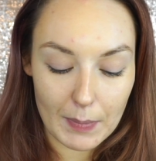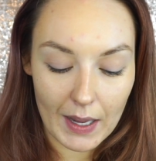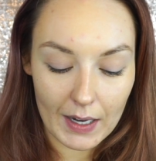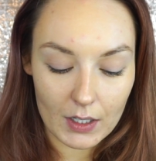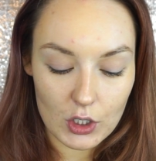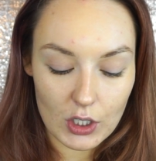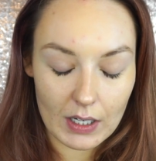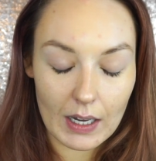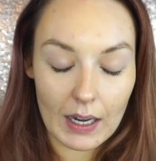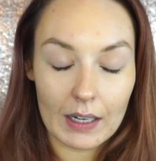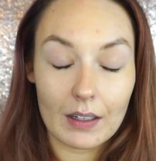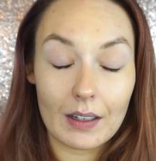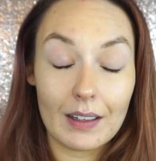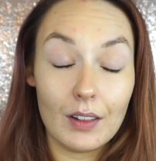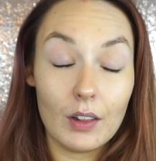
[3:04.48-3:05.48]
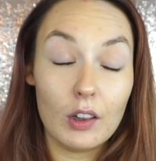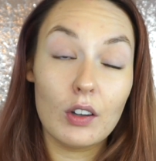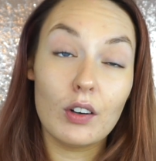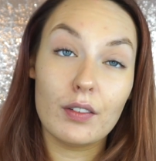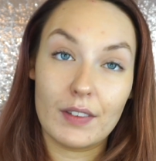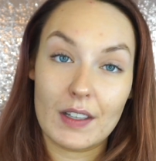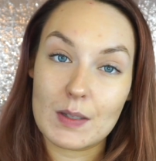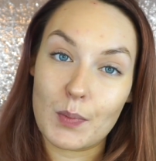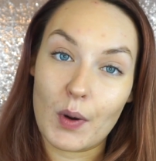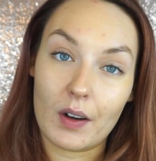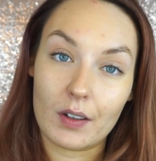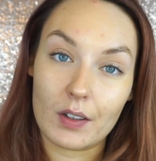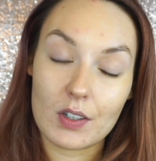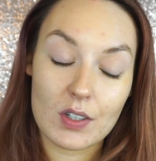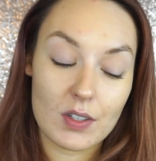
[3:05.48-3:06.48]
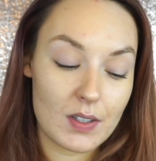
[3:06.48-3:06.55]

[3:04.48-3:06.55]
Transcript: packaging, and I love this product.